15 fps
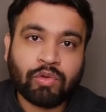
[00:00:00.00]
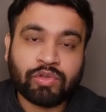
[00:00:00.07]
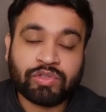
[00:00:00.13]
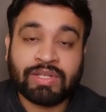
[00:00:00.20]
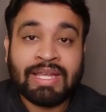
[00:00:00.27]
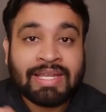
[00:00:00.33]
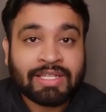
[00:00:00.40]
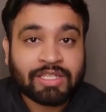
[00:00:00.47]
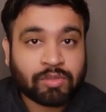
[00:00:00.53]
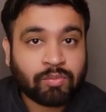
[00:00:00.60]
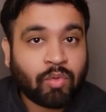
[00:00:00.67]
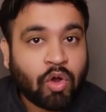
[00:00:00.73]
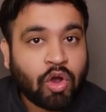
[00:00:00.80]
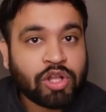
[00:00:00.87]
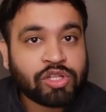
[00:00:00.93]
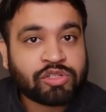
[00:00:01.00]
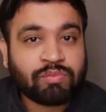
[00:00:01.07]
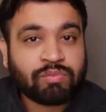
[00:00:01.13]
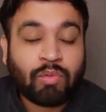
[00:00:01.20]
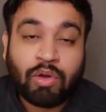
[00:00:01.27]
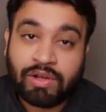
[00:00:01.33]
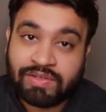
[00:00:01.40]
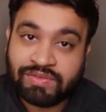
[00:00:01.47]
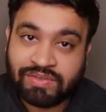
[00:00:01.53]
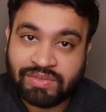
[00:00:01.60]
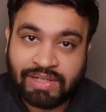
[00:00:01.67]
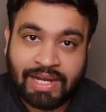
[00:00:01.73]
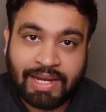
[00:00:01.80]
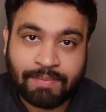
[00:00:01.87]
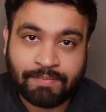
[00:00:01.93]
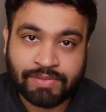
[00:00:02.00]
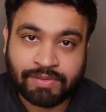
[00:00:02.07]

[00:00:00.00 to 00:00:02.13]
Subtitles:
small streams,